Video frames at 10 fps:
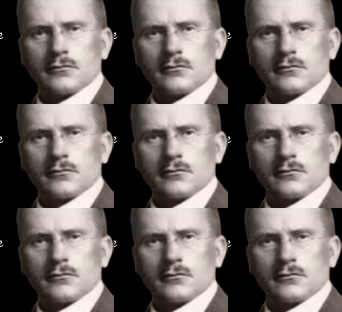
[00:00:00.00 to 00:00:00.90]

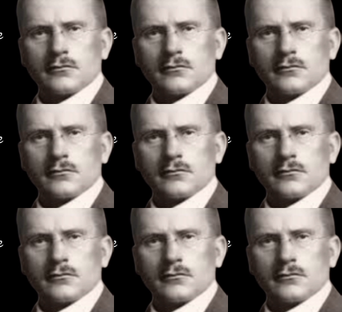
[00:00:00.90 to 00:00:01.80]

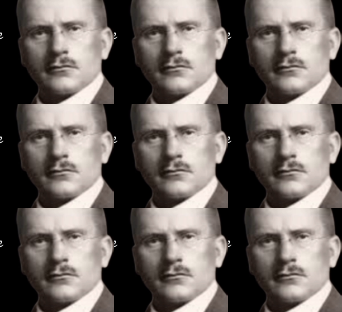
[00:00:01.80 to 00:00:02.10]
The face doesn't move, so there is nothing to read.